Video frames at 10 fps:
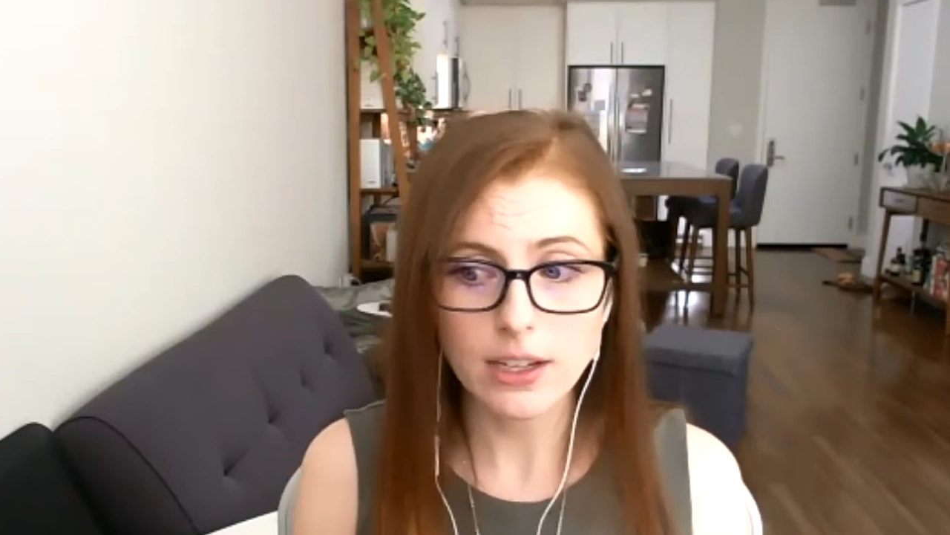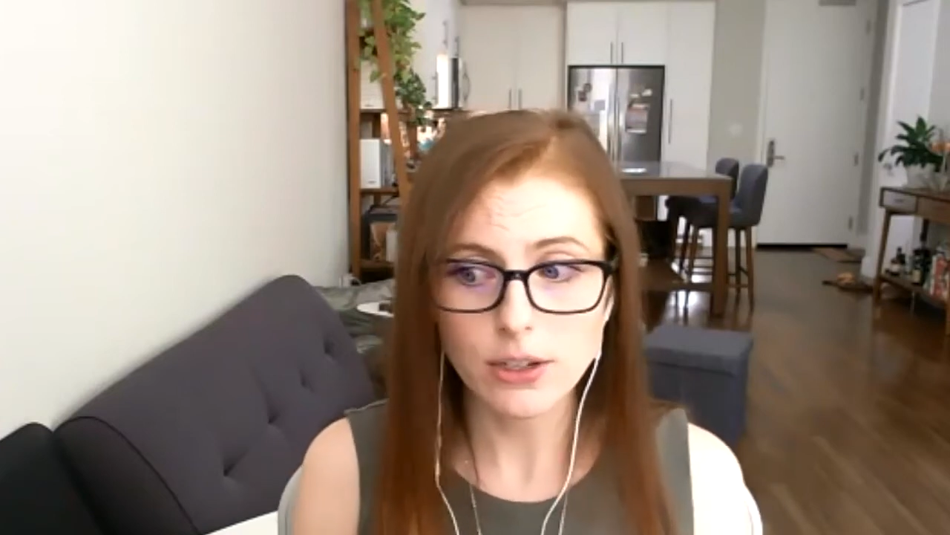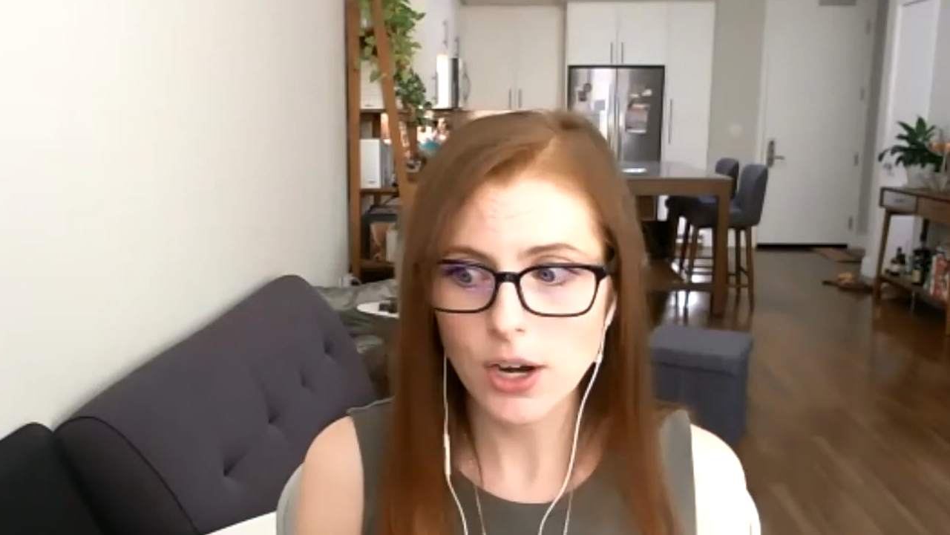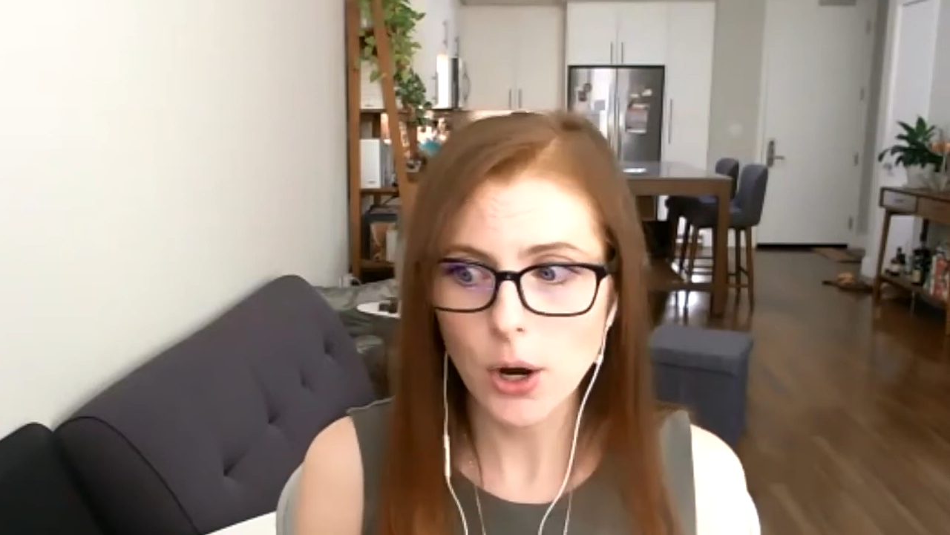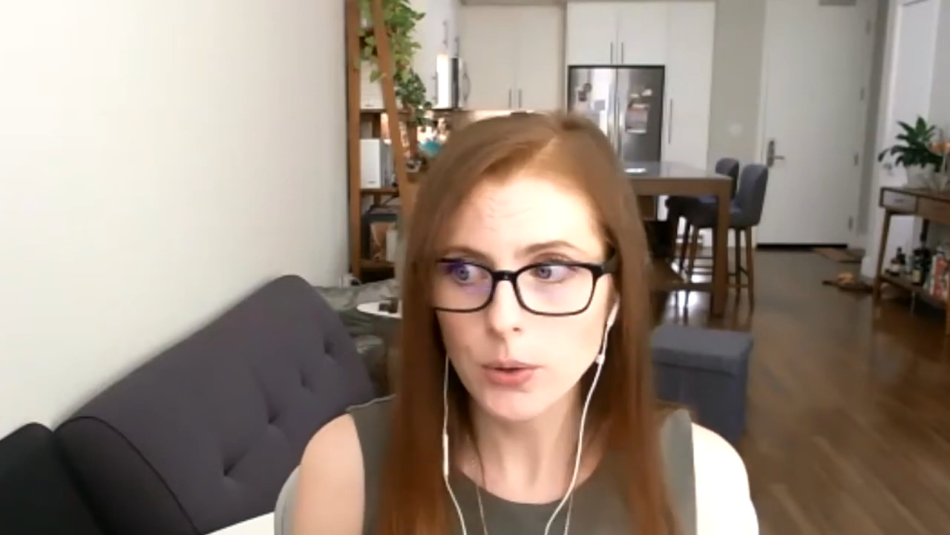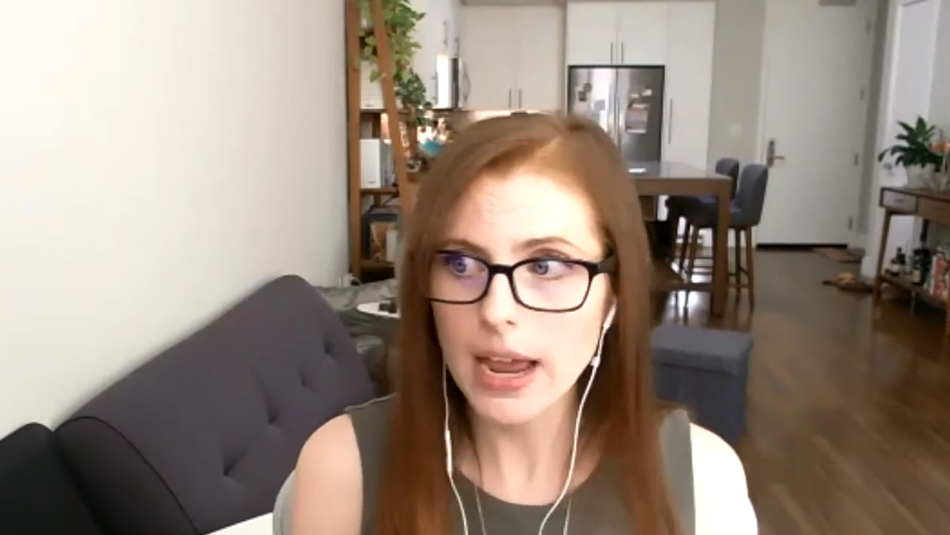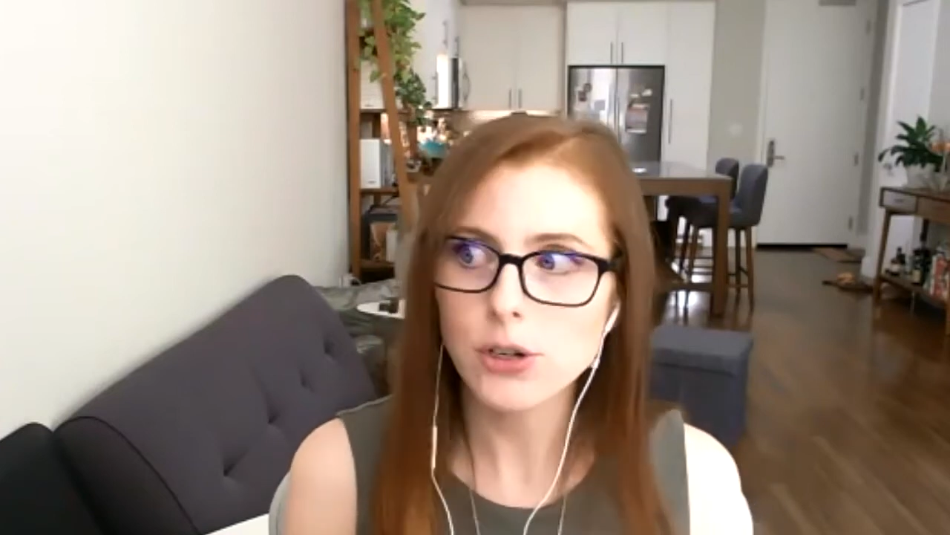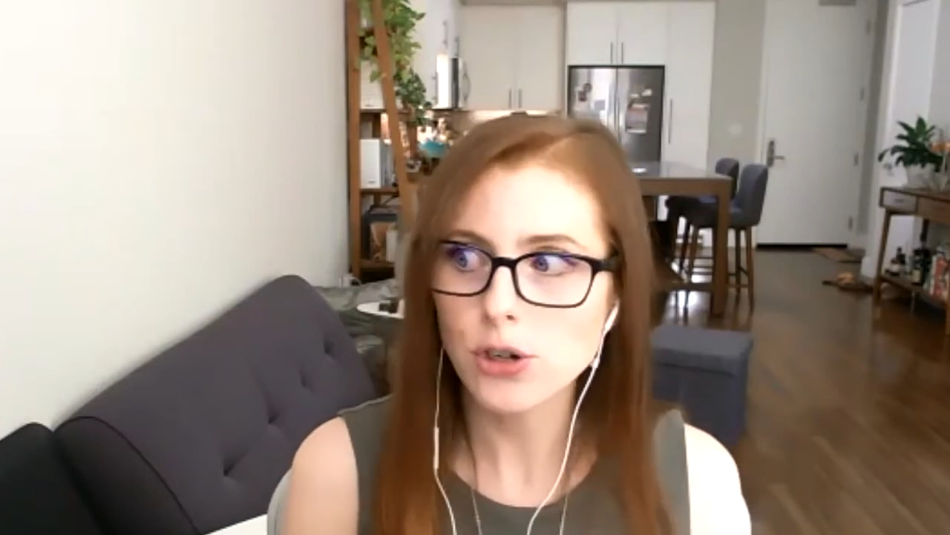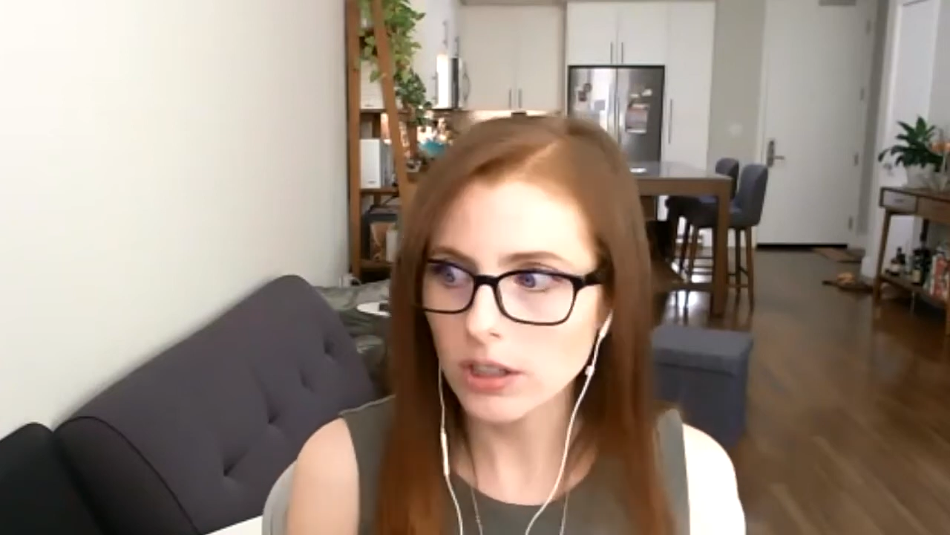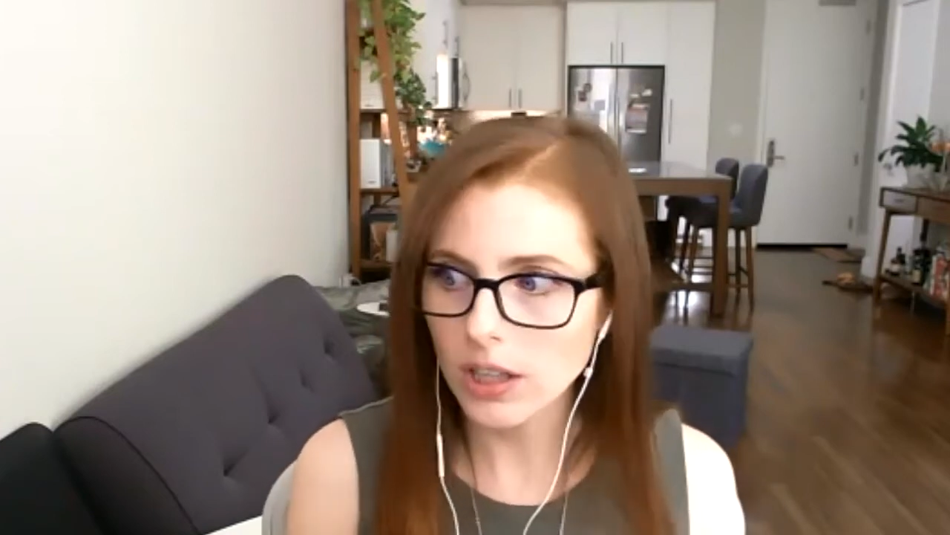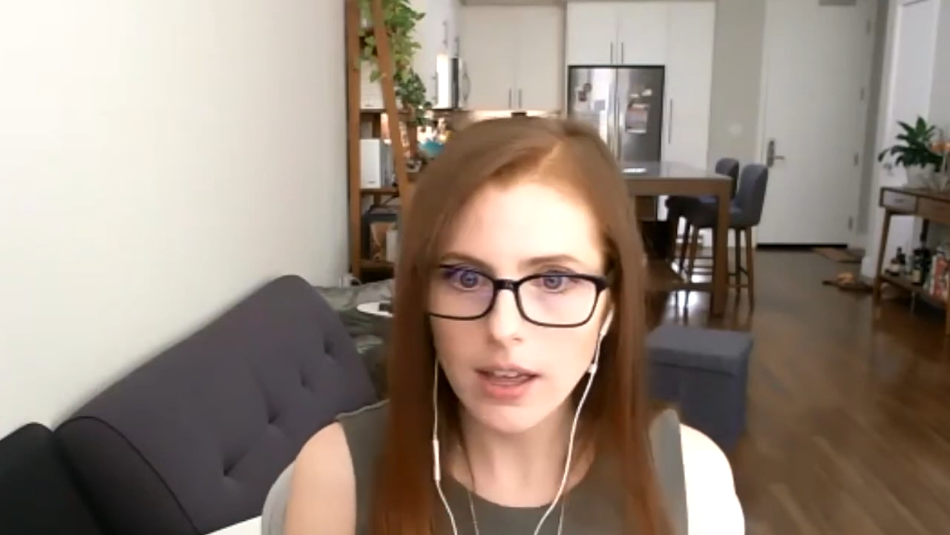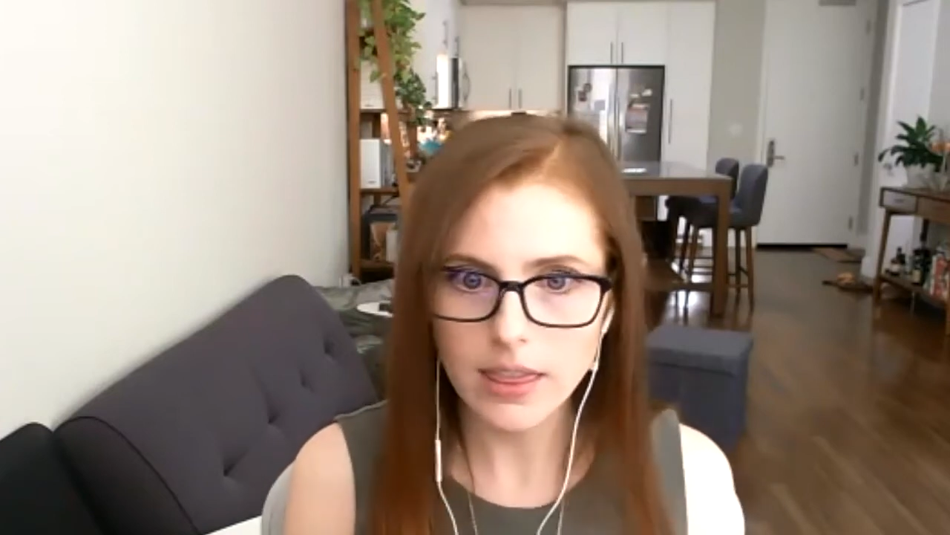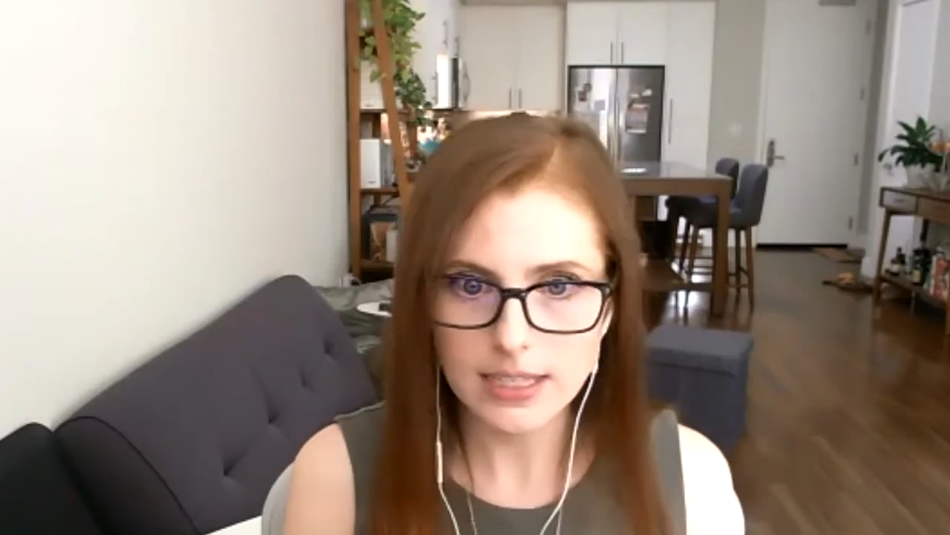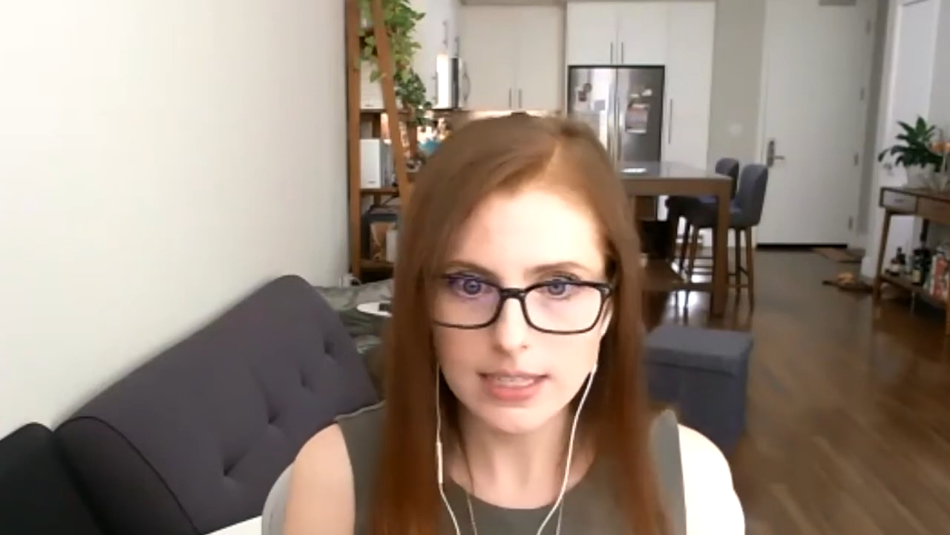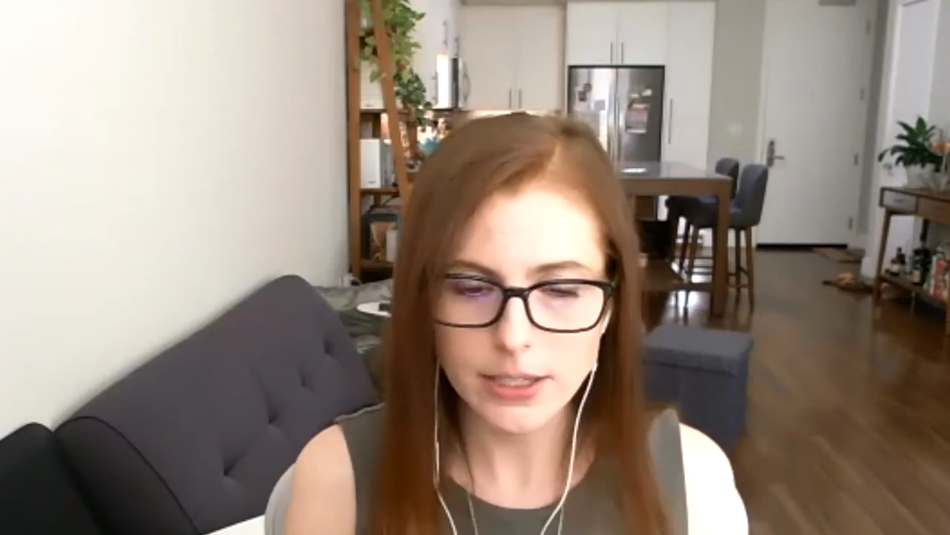there's no natural law
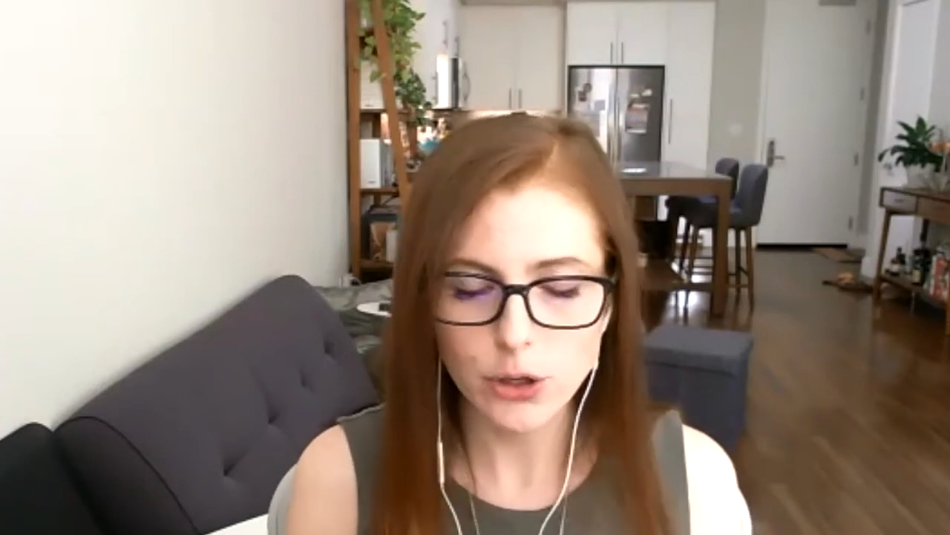that says